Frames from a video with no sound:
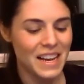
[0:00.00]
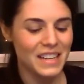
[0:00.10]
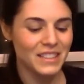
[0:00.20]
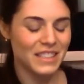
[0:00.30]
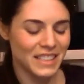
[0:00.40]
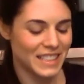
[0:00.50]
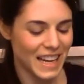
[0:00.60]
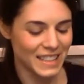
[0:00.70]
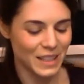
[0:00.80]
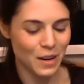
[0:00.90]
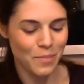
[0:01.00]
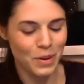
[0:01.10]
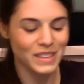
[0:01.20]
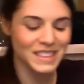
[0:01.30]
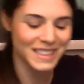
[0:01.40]
She says her
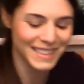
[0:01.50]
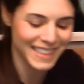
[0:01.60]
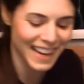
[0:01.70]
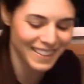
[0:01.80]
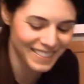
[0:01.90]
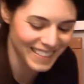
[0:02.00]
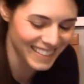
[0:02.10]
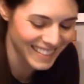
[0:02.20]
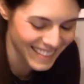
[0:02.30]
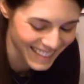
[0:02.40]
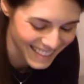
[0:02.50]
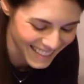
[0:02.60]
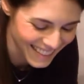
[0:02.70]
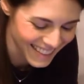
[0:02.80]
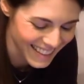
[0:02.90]
pussy's out.
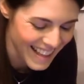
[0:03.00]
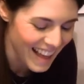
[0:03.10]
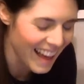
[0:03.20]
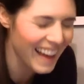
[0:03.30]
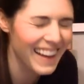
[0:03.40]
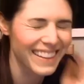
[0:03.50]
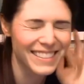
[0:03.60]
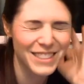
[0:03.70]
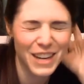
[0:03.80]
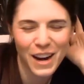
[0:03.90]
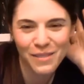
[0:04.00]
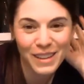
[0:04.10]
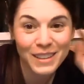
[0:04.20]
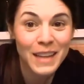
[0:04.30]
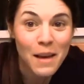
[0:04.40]
And Jeremy
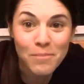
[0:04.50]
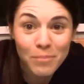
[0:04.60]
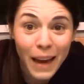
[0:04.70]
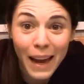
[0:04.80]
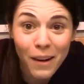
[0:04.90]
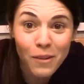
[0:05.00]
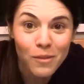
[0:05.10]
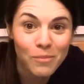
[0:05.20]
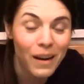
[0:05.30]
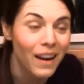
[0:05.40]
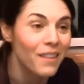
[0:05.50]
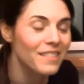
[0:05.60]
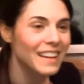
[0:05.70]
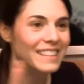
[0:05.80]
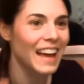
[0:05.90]
goes, meow, meow.
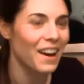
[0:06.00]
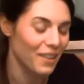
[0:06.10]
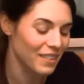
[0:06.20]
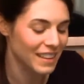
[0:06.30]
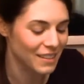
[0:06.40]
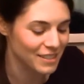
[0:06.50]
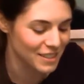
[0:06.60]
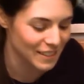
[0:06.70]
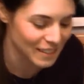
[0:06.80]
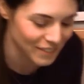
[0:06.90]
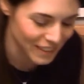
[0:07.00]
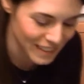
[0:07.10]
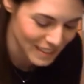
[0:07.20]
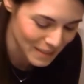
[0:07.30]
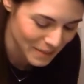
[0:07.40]
Like, that whole thing was really
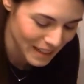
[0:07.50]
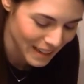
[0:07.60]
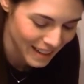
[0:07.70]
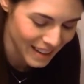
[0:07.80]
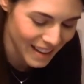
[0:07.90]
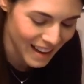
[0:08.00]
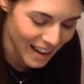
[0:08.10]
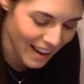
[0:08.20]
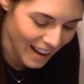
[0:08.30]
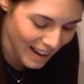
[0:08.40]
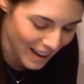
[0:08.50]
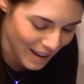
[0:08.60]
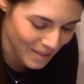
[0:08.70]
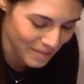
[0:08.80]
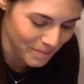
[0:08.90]
funny to me.
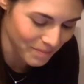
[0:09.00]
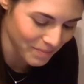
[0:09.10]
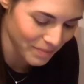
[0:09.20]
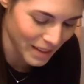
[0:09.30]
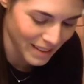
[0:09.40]
And